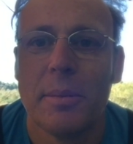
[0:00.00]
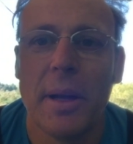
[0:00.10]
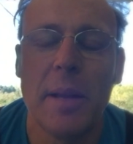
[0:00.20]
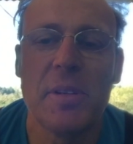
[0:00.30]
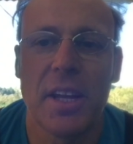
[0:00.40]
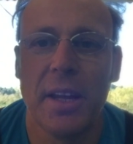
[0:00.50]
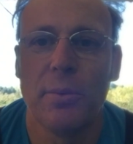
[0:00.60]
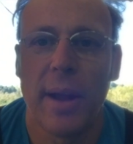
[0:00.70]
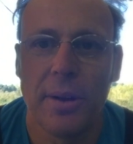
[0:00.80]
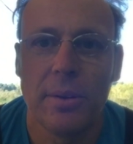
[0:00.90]
My name is
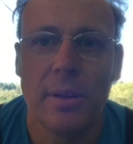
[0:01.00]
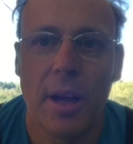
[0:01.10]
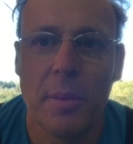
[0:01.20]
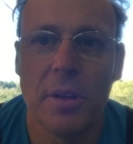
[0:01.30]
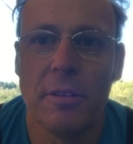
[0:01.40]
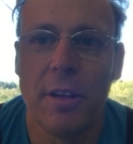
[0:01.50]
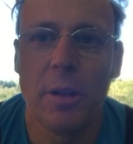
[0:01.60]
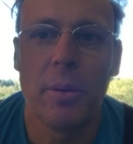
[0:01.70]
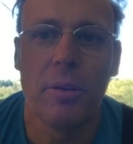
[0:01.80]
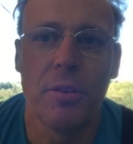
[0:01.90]
Randall. I'm the
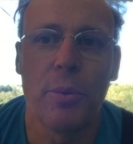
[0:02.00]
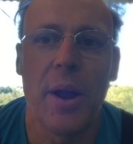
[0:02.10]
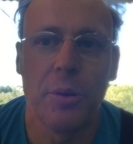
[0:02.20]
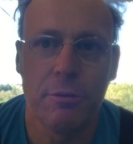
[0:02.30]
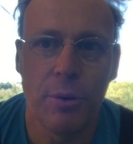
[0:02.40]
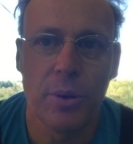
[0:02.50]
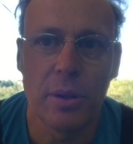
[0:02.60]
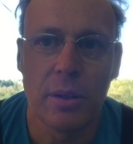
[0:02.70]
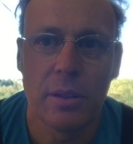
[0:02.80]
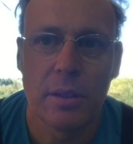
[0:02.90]
developer of the Randall foil,